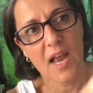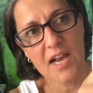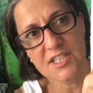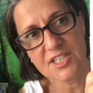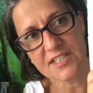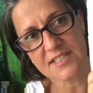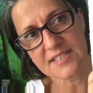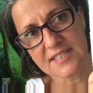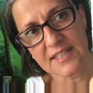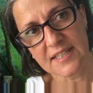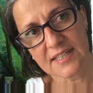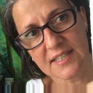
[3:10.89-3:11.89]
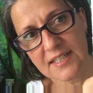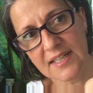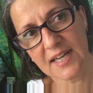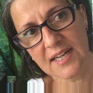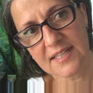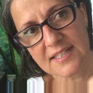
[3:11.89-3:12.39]
as you can see, you
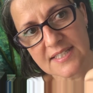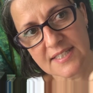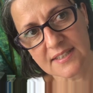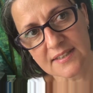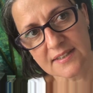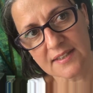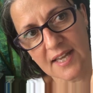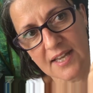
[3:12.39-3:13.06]
can hardly tell.